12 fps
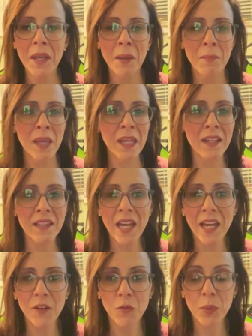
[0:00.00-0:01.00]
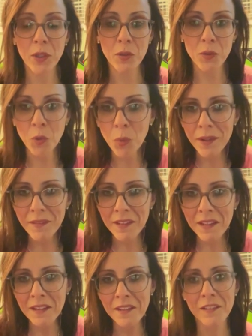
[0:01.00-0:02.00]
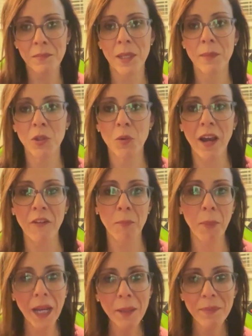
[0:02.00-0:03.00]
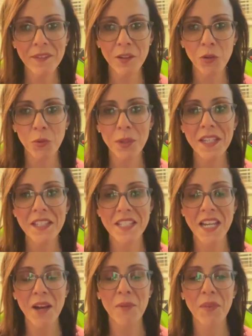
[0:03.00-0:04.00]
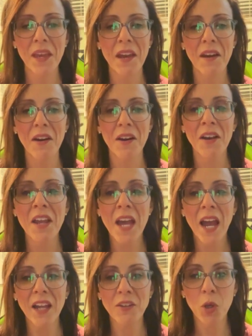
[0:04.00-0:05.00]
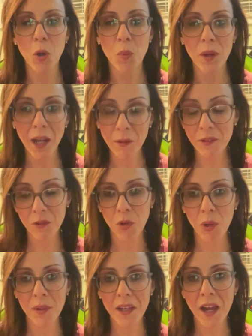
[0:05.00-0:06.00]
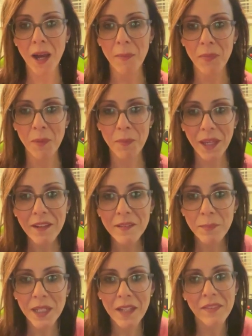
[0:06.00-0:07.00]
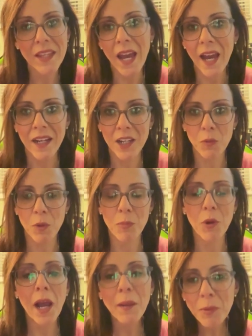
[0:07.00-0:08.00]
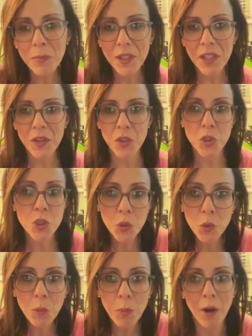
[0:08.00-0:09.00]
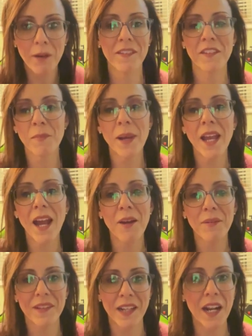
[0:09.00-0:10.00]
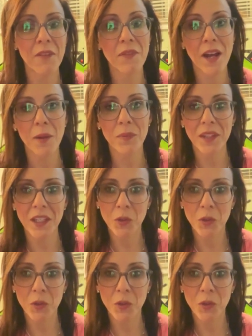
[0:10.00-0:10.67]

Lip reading: make a lot of weird noises. Maybe you have pipes that creak down there. I know when I was growing up, the basement and the attic were probably the 2 parts of my house that I found the